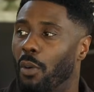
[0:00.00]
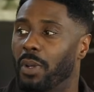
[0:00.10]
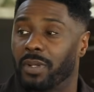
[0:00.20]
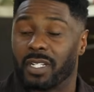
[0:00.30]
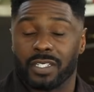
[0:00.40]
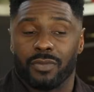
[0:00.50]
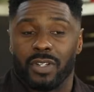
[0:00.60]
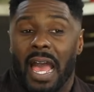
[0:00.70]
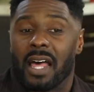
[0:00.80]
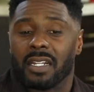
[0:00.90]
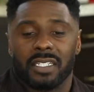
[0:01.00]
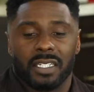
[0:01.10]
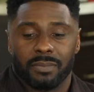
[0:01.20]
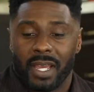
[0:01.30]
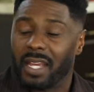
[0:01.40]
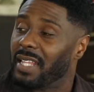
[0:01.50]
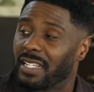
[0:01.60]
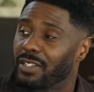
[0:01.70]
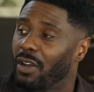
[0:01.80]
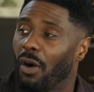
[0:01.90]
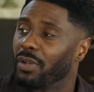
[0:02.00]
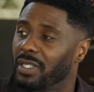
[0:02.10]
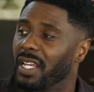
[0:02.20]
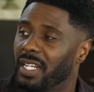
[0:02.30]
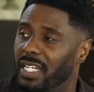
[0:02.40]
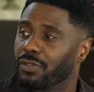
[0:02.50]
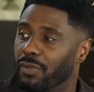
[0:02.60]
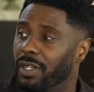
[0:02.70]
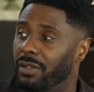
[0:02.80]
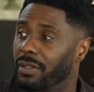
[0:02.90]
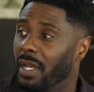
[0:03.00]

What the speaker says: moment, because the reality, man, that's the only thing that's real.